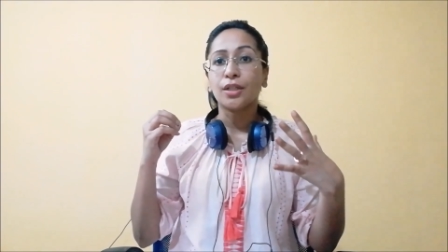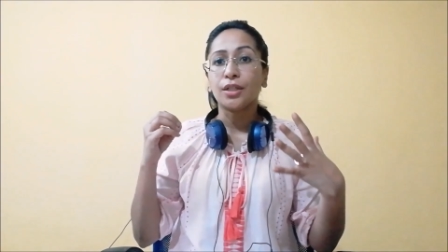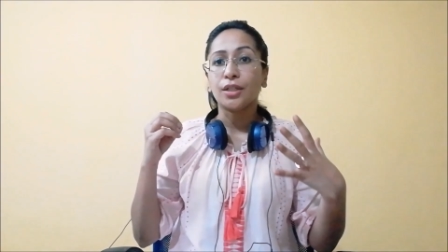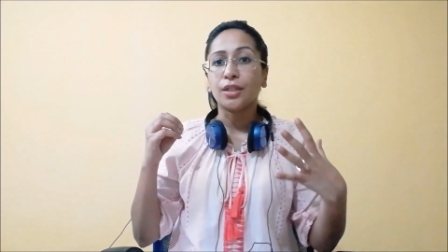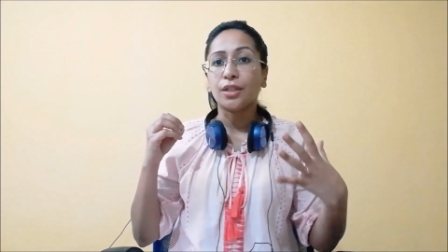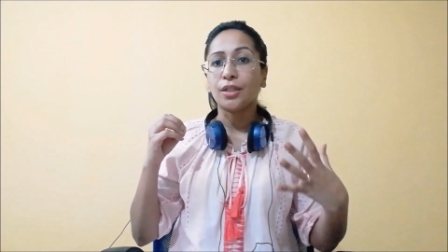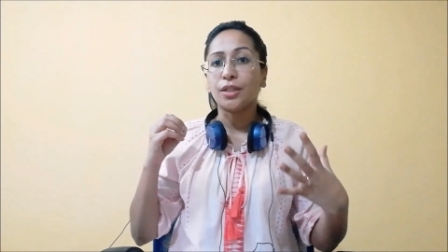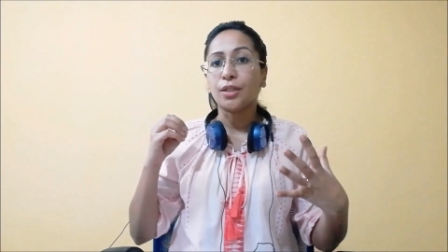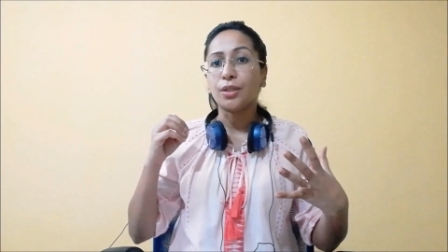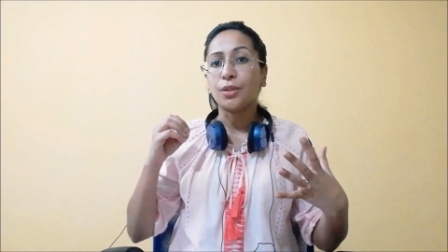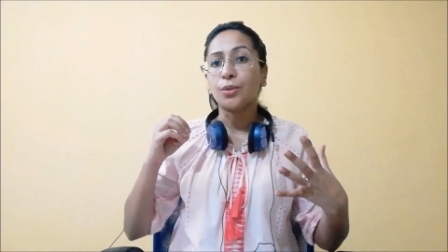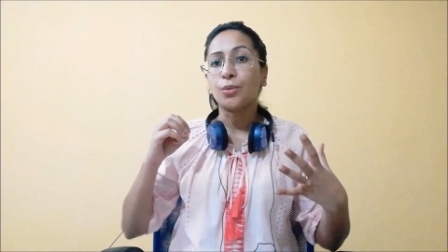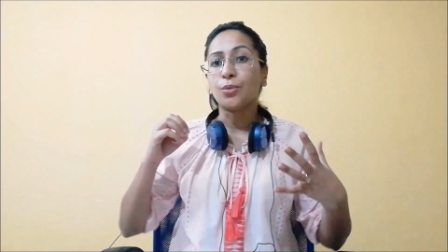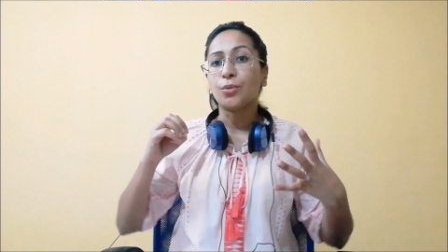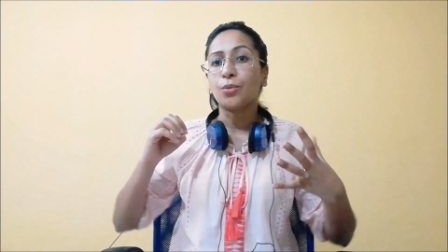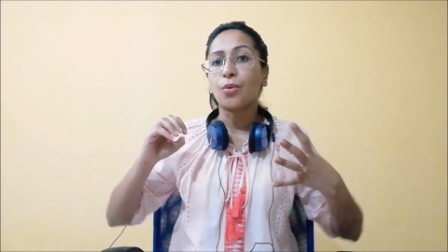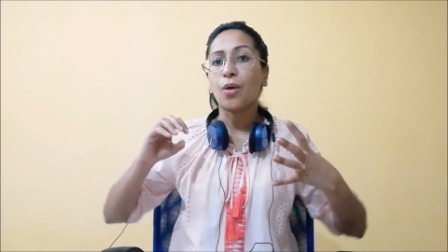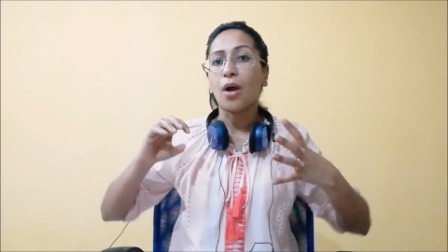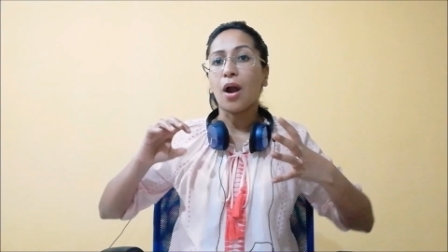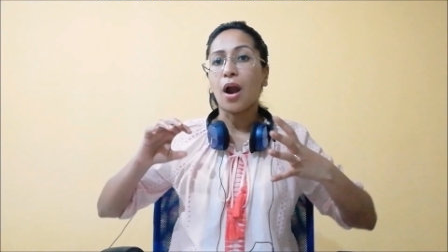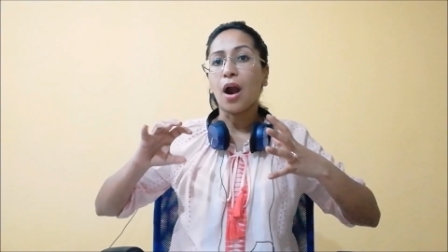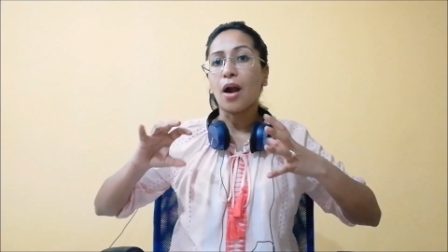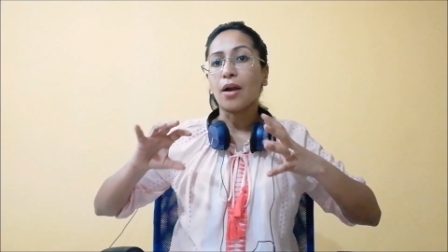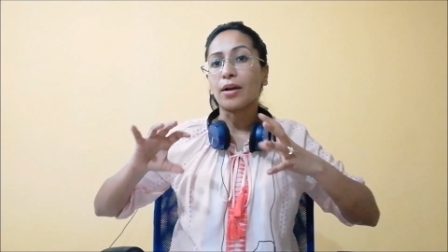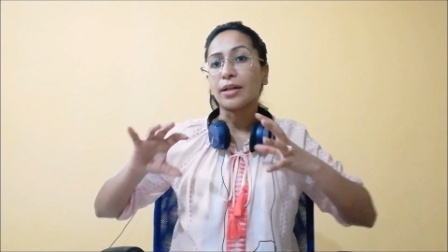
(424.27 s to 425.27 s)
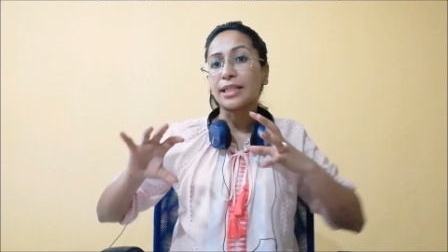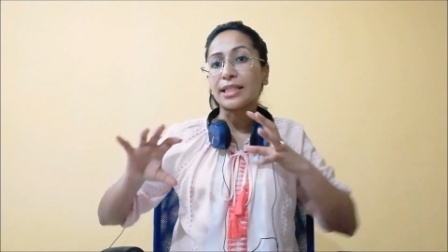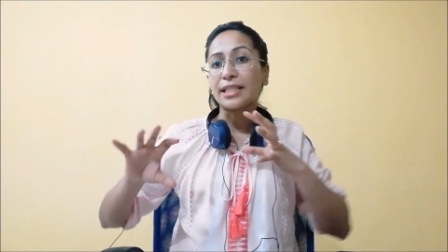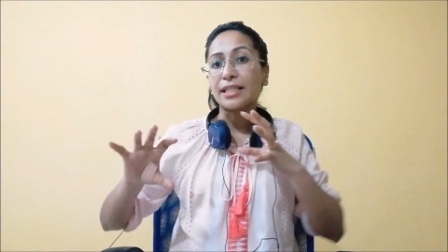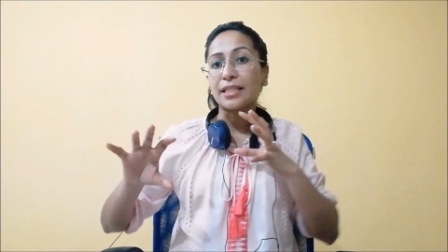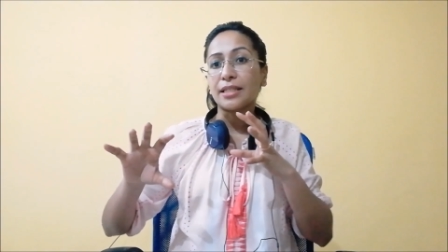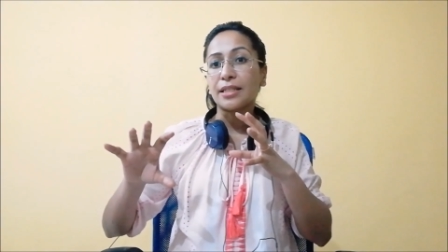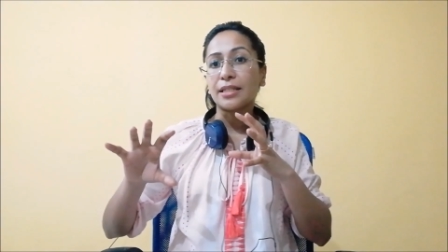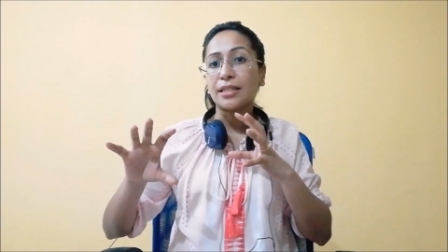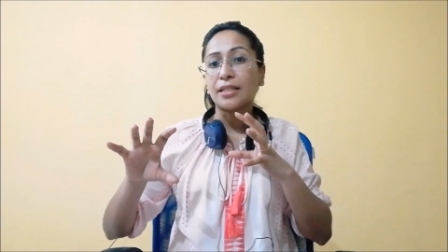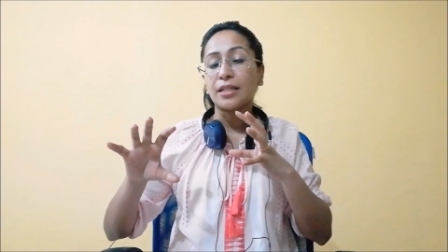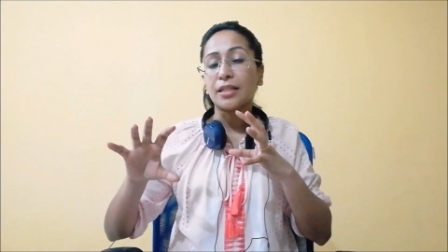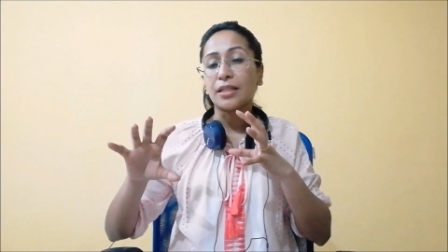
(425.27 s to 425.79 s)
you are
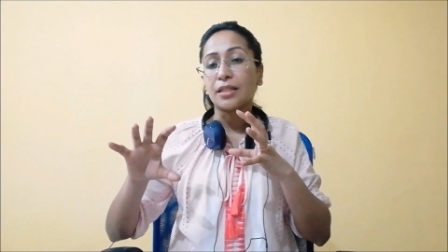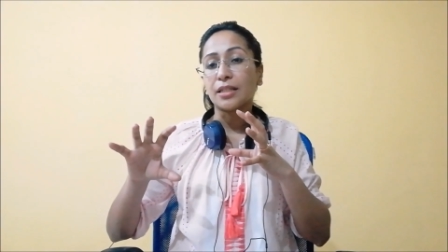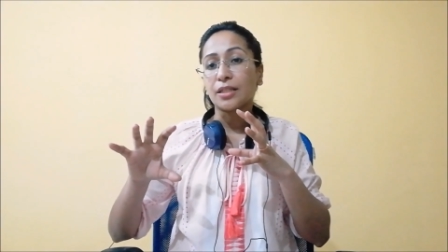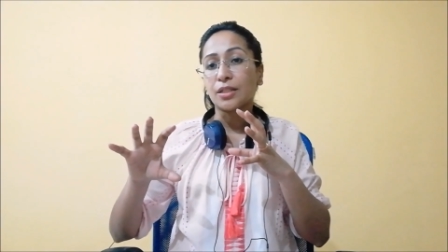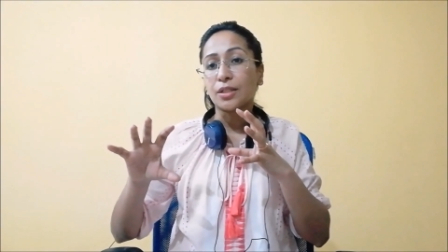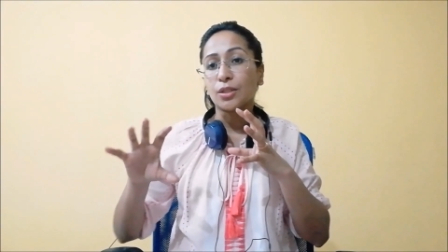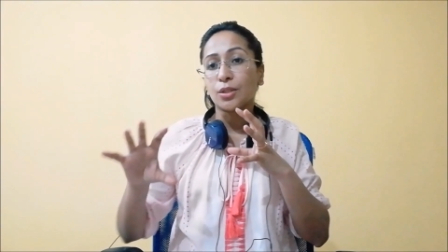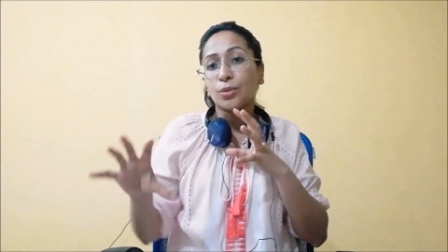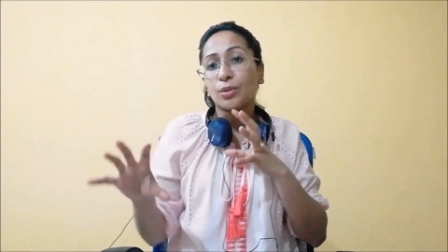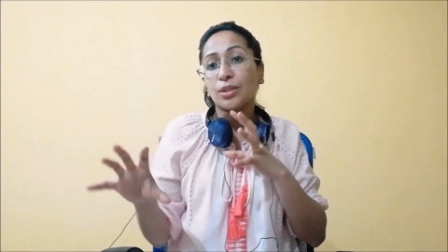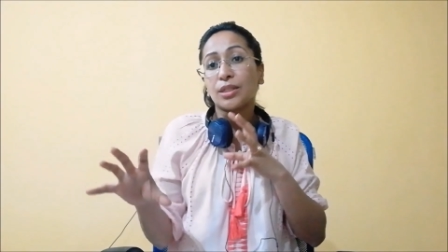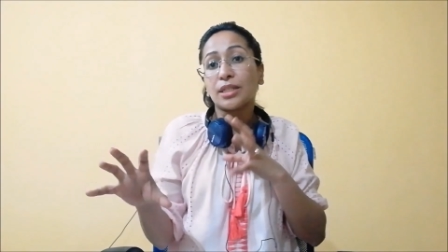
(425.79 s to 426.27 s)
to